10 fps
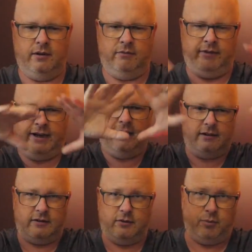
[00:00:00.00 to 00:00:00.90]
And
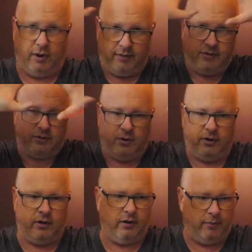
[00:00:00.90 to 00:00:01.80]
regardless of whatever's
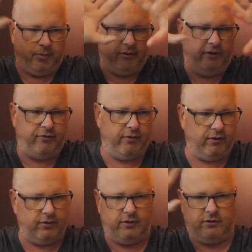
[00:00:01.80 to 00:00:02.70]
going on in the
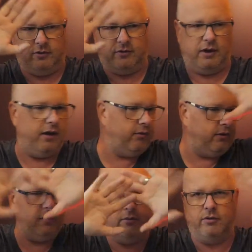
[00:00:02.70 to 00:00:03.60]
peripherals, is just like,
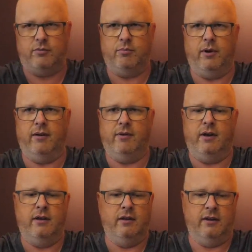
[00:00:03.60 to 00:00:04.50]
you know, just
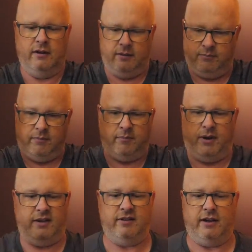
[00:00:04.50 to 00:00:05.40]
whatever.
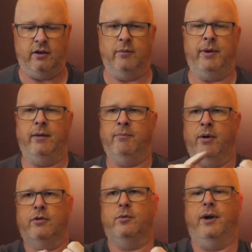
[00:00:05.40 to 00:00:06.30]
Is it going to be a
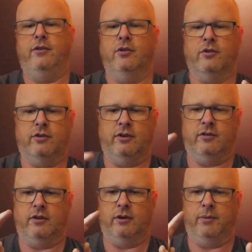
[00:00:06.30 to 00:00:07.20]
motorway junction?
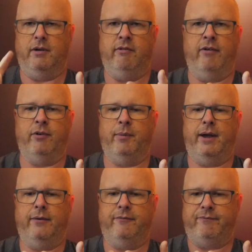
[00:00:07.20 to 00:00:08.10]
Is it going to be a
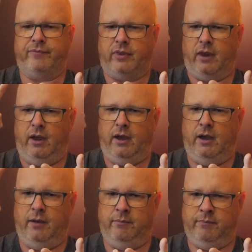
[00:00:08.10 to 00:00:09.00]
roundabout?
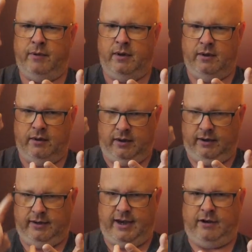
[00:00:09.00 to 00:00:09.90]
An
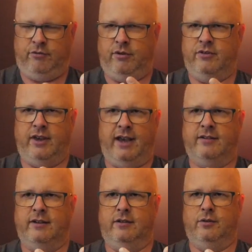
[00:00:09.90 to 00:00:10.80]
entrance
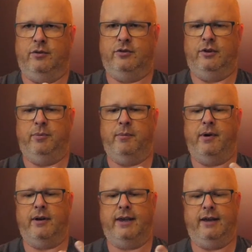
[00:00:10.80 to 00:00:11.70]
exit to a
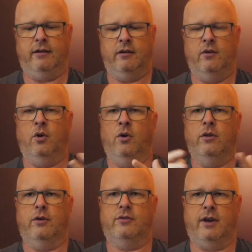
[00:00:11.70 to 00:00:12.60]
supermarket? All
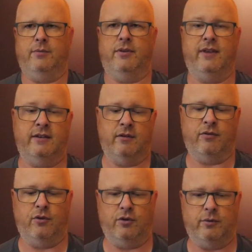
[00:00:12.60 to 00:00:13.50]
those types of things I've
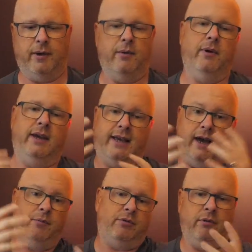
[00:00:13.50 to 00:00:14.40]
thought about where you
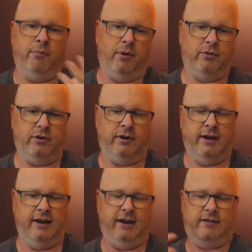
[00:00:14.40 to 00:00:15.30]
capture emotion.
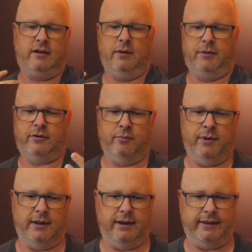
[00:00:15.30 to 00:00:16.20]
Is it going to be
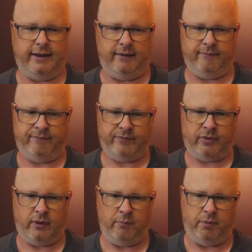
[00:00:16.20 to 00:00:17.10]
somewhere like that?
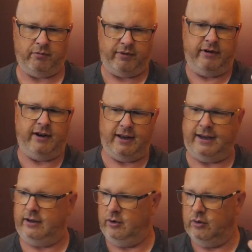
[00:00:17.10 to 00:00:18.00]
But
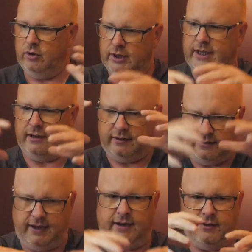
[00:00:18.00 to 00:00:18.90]
really, you're looking
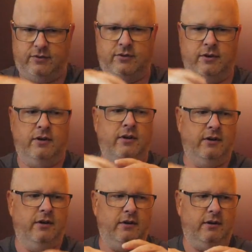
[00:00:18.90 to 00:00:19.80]
at this
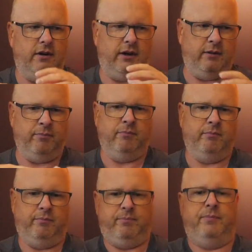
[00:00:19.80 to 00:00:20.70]
and you can
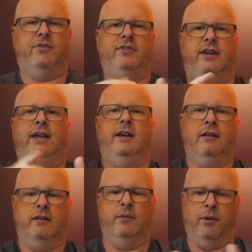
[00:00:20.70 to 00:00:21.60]
see
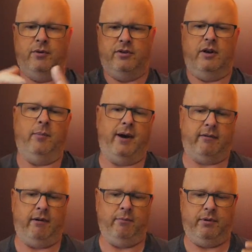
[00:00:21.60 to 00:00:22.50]
the motion in the
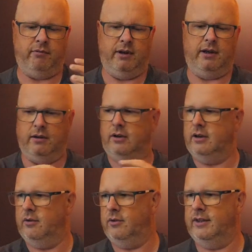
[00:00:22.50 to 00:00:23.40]
background, but really you're
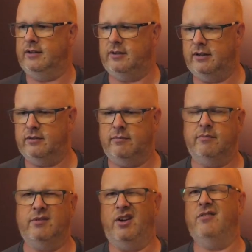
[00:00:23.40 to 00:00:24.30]
looking at all these things.
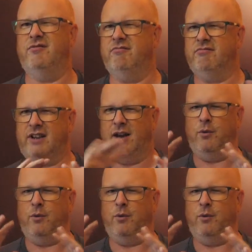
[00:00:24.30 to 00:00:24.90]
So I haven't